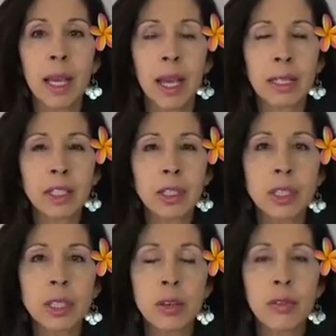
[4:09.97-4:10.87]
ask
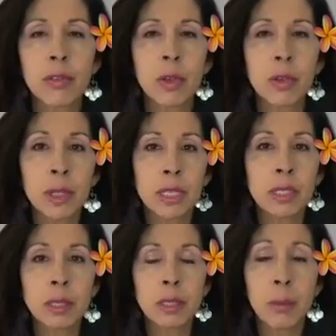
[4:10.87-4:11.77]
yourself
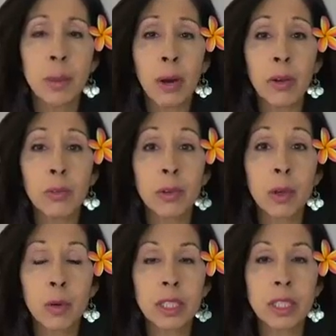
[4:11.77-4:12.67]
these powerful
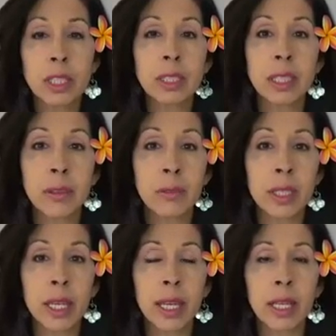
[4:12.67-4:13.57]
questions every
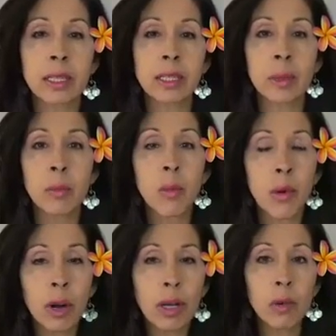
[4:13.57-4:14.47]
day, because the
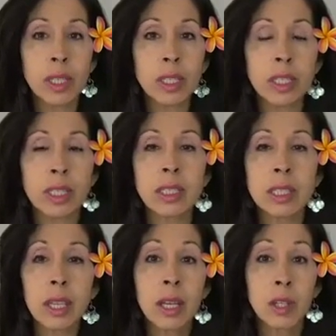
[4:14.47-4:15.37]
more questions
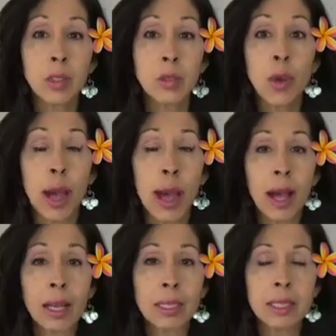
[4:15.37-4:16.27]
you
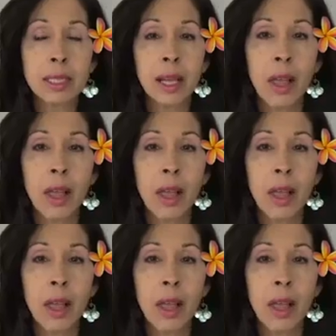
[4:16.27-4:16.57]
ask,